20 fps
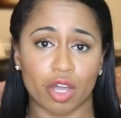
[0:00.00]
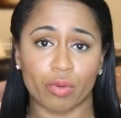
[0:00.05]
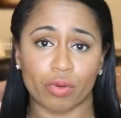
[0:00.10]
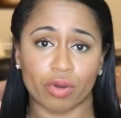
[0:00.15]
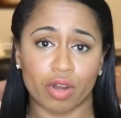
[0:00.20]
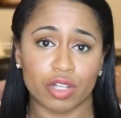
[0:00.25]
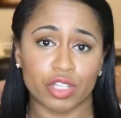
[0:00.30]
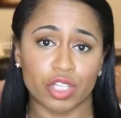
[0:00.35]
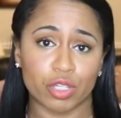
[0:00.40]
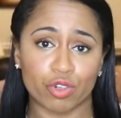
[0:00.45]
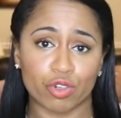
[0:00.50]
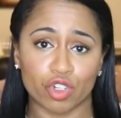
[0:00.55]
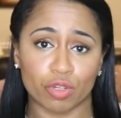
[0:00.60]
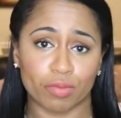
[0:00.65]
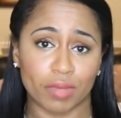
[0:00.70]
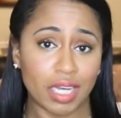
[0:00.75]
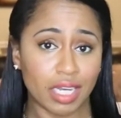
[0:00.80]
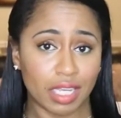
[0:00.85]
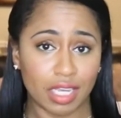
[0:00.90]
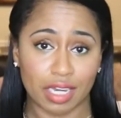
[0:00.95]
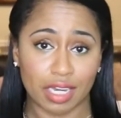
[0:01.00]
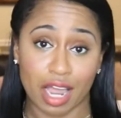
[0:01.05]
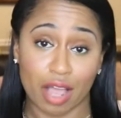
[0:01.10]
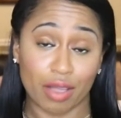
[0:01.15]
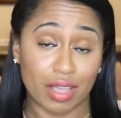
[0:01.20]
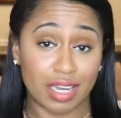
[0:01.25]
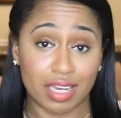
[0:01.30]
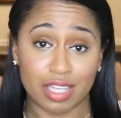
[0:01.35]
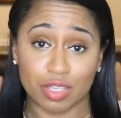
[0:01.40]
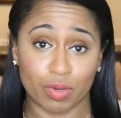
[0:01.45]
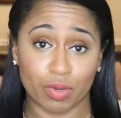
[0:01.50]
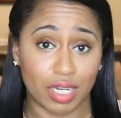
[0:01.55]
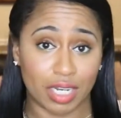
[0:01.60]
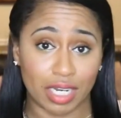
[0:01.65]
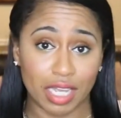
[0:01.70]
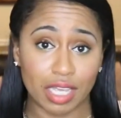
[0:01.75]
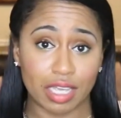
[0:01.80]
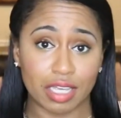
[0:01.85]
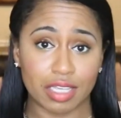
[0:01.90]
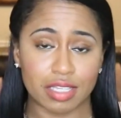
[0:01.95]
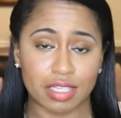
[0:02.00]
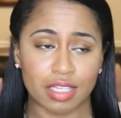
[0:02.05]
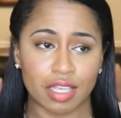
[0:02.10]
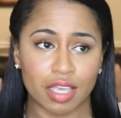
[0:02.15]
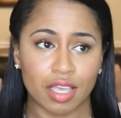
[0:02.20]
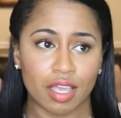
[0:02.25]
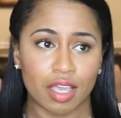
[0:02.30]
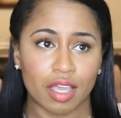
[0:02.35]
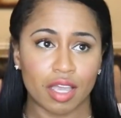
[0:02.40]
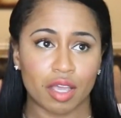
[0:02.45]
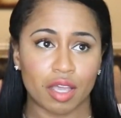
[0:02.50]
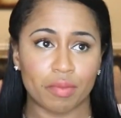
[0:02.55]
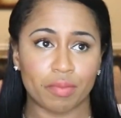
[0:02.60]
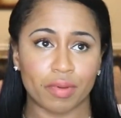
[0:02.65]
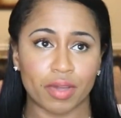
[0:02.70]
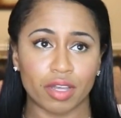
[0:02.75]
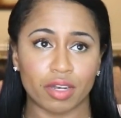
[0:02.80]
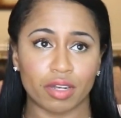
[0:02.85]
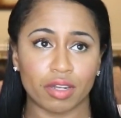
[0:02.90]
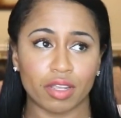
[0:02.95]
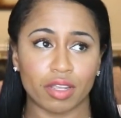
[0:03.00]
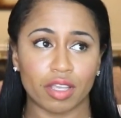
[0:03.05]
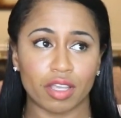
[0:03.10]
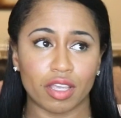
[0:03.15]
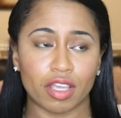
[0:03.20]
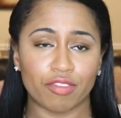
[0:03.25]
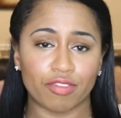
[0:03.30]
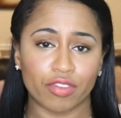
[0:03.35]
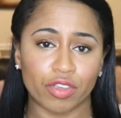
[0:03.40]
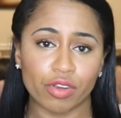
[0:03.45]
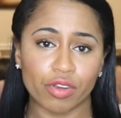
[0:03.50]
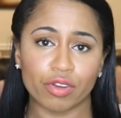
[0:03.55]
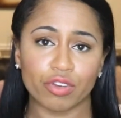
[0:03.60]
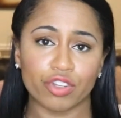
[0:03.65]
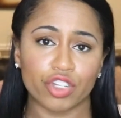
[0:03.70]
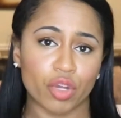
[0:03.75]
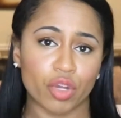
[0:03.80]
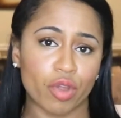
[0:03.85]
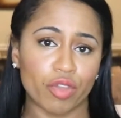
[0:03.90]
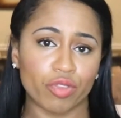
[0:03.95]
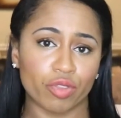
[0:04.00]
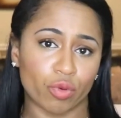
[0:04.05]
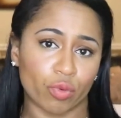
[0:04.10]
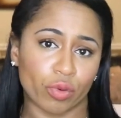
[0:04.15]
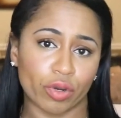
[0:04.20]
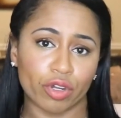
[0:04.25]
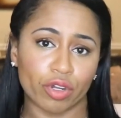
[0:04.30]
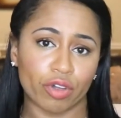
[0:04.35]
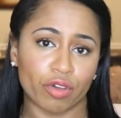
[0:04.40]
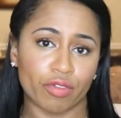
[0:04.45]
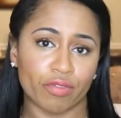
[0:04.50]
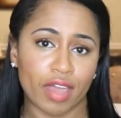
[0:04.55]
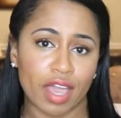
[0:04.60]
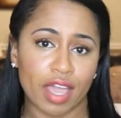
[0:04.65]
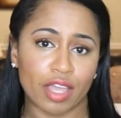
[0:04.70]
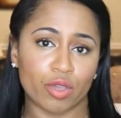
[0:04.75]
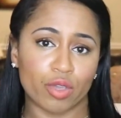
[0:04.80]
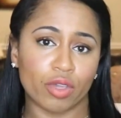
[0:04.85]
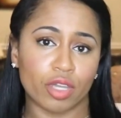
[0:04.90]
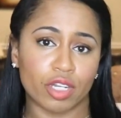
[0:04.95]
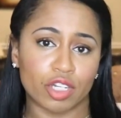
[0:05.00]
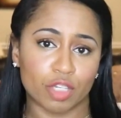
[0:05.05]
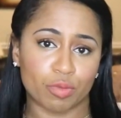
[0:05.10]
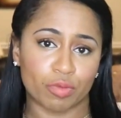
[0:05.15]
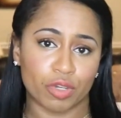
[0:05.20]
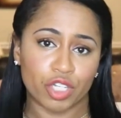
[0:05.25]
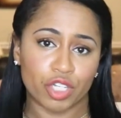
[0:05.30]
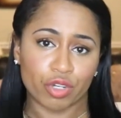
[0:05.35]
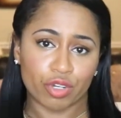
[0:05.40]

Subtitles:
we're on social media now. It is what it is. But if you're showing the world that you can just put